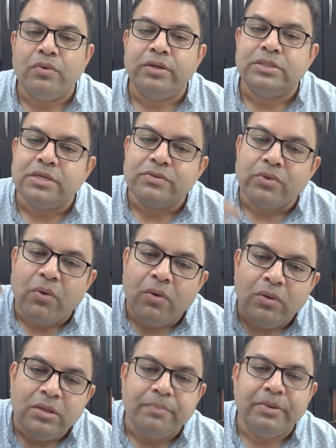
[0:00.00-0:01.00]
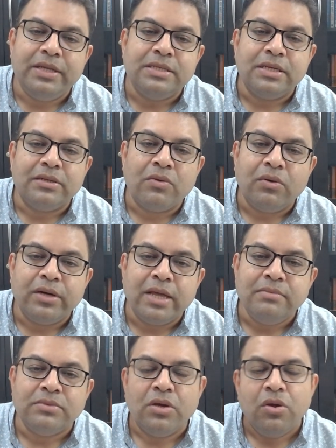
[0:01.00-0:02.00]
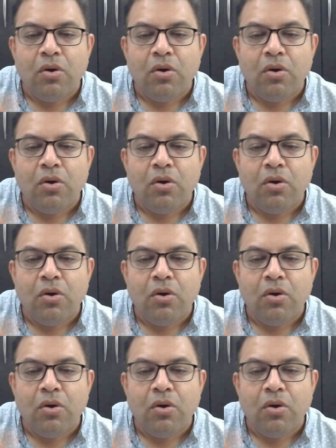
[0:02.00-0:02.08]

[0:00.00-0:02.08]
receives all the praise at all times,